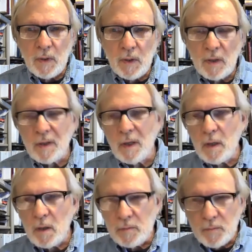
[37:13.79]
and again,
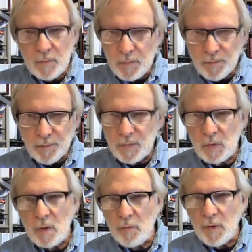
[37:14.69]
I'll
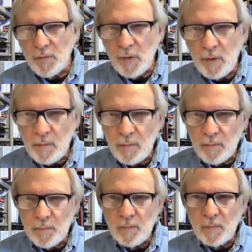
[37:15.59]
sort of refer to
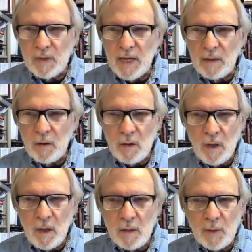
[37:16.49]
Daniel
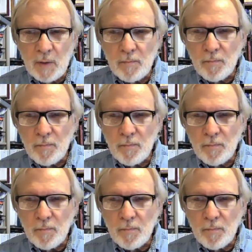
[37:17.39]
Kahneman.